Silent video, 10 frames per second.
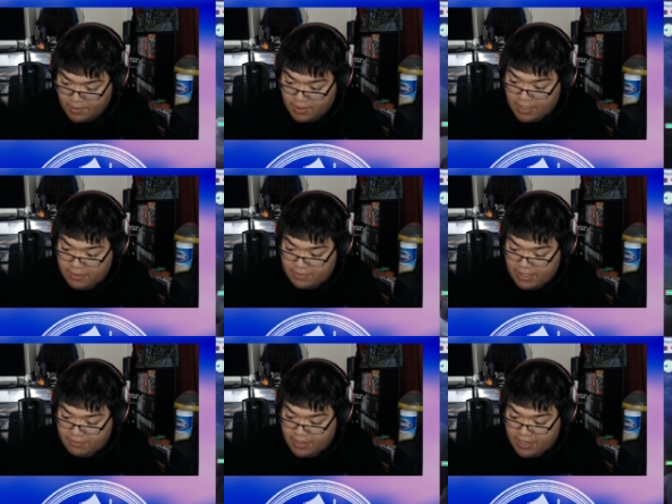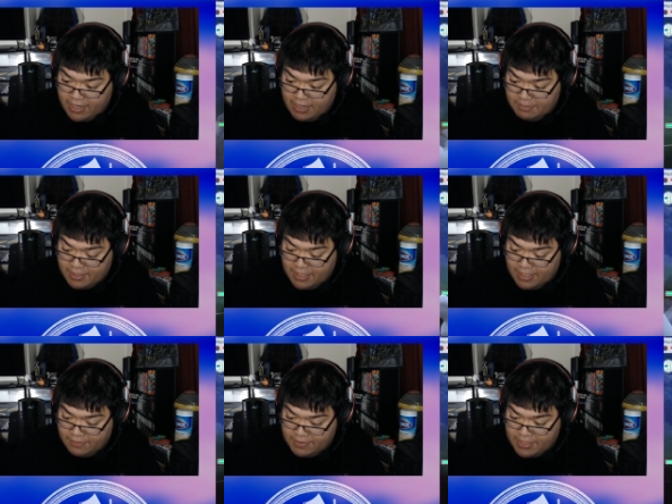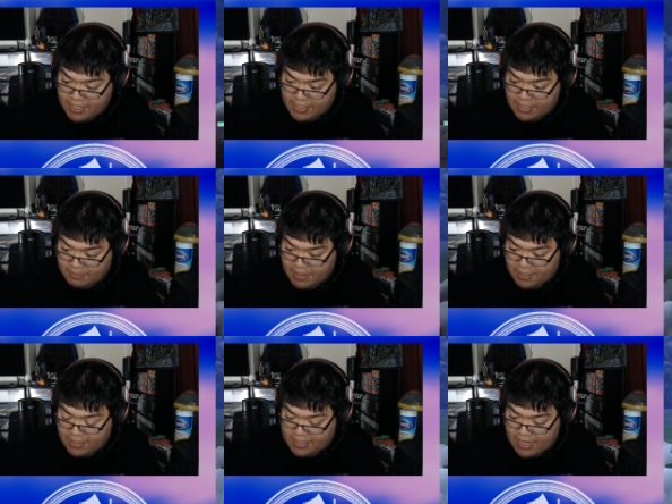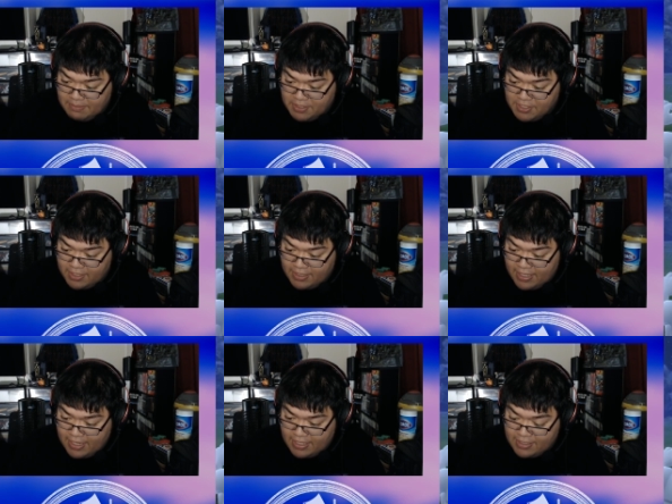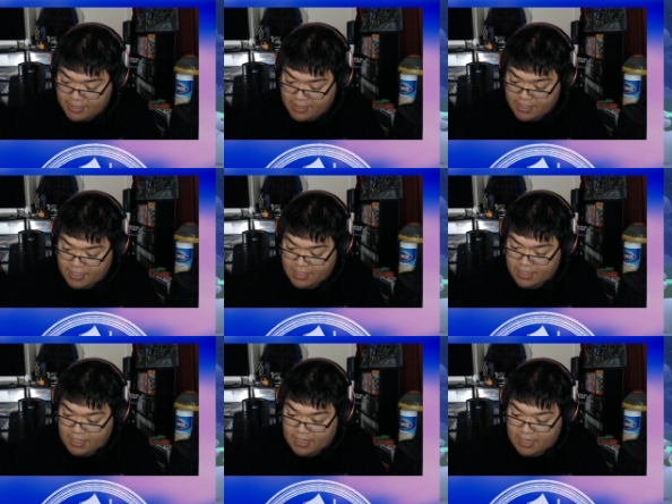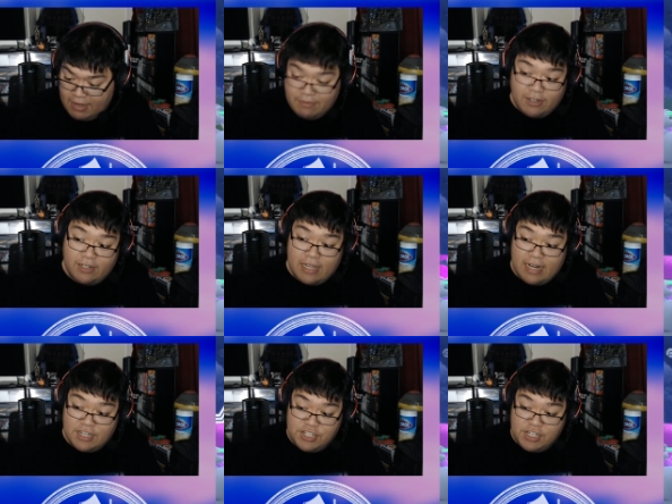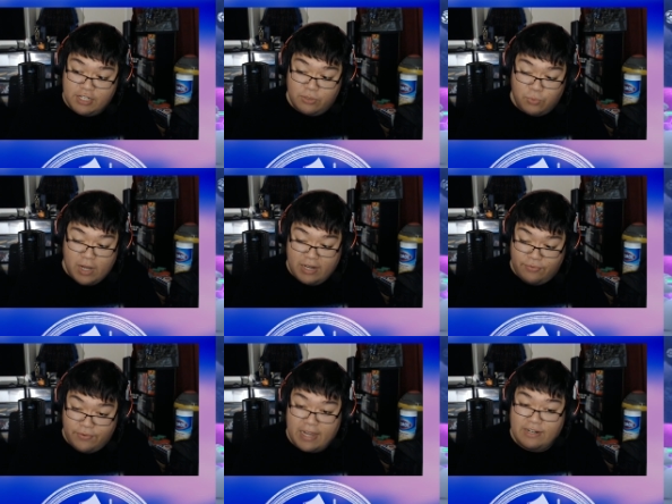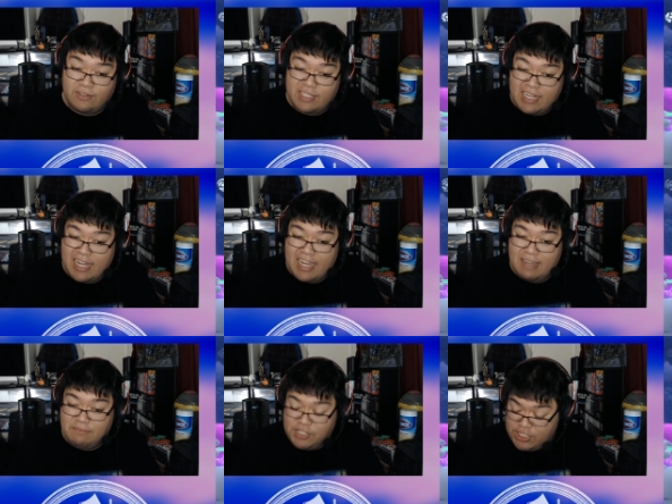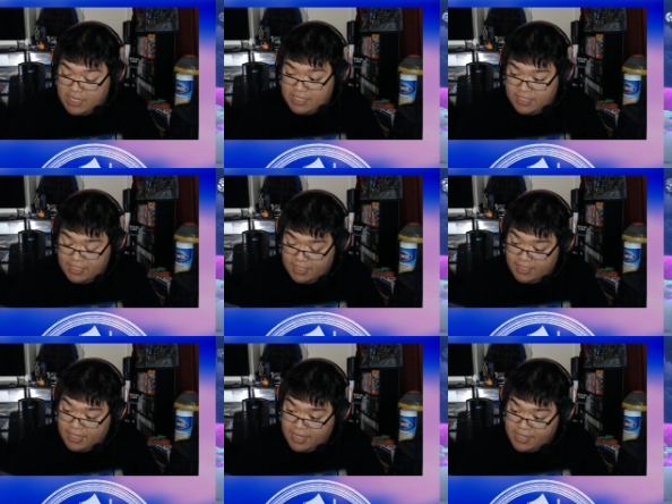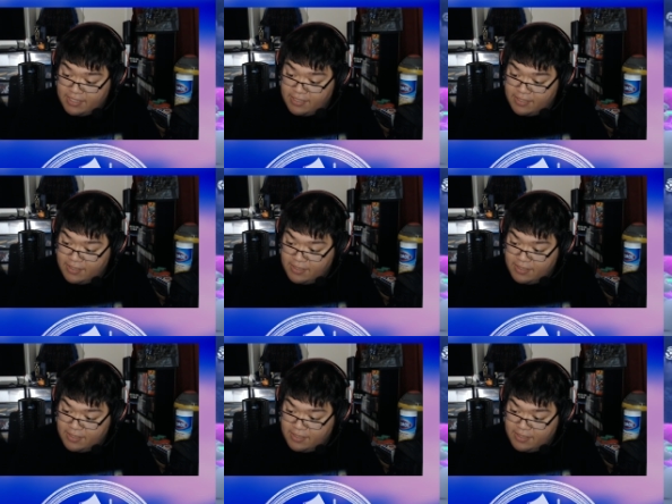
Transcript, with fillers: And with that, we are able to get off a decent amount of damage on that. I'm gonna go ahead and shield one final time just in case.